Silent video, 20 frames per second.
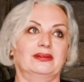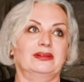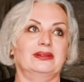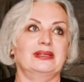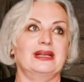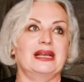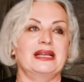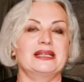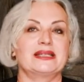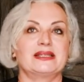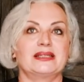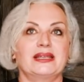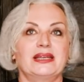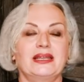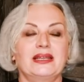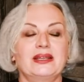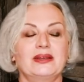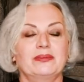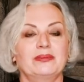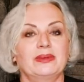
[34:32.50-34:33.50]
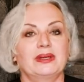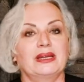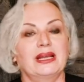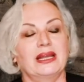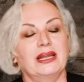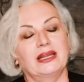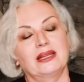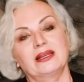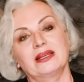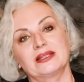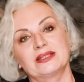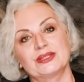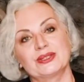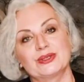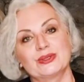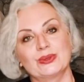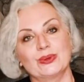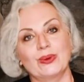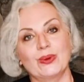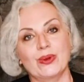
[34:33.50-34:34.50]
I see them like a
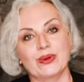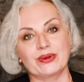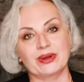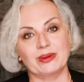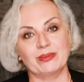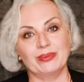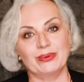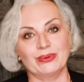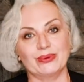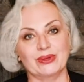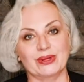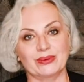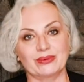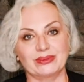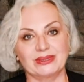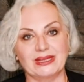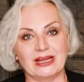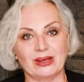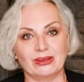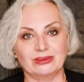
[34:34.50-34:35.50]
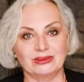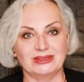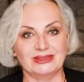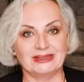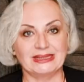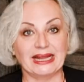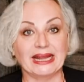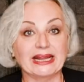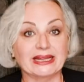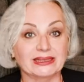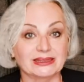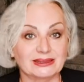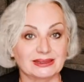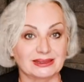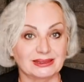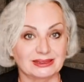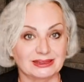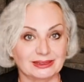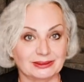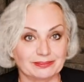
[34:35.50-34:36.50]
storybook without
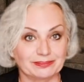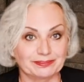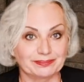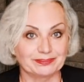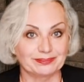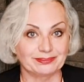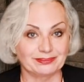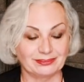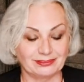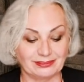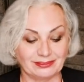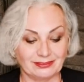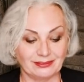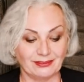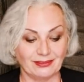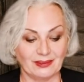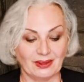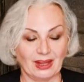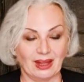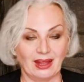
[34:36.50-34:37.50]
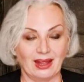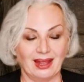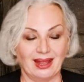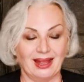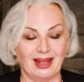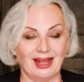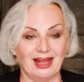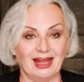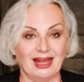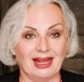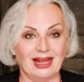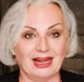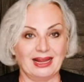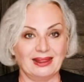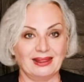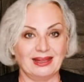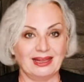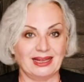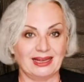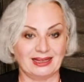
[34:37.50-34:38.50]
text. Mm?
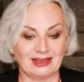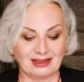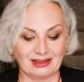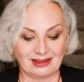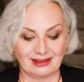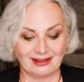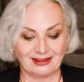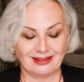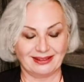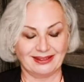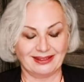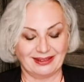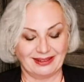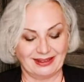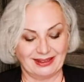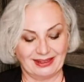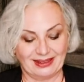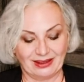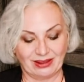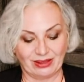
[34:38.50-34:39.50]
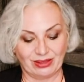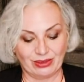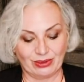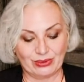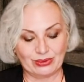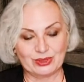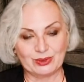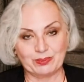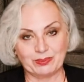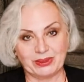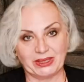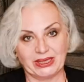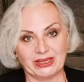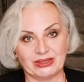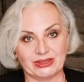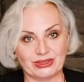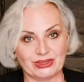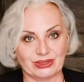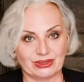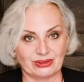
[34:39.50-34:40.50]
And then those
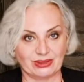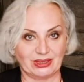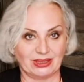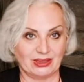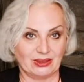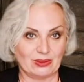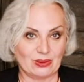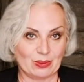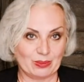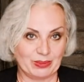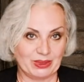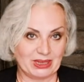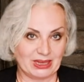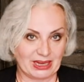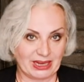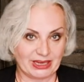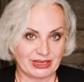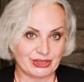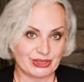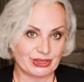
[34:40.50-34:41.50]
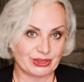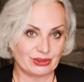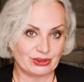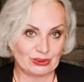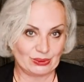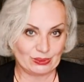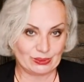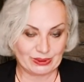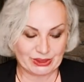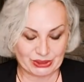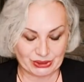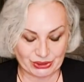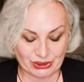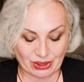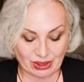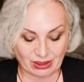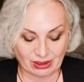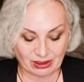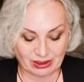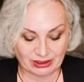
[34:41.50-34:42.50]
pictures in combination to each
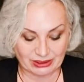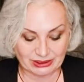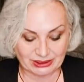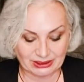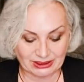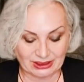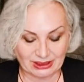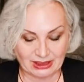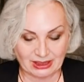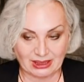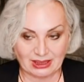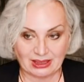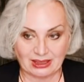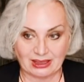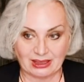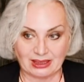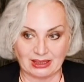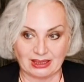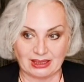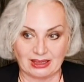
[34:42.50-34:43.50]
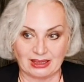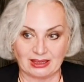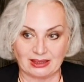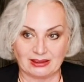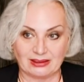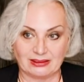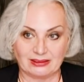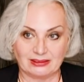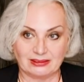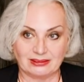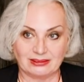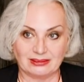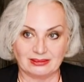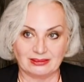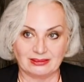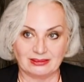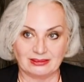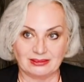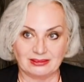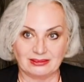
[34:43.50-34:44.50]
other's,
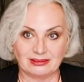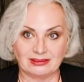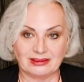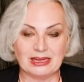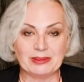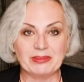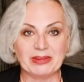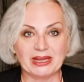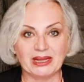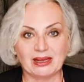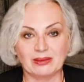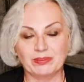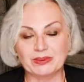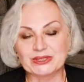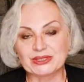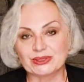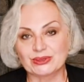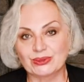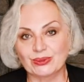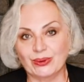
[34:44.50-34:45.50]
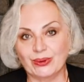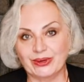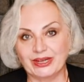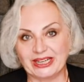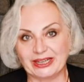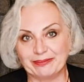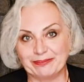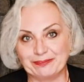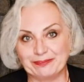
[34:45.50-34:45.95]
mm, they make up a story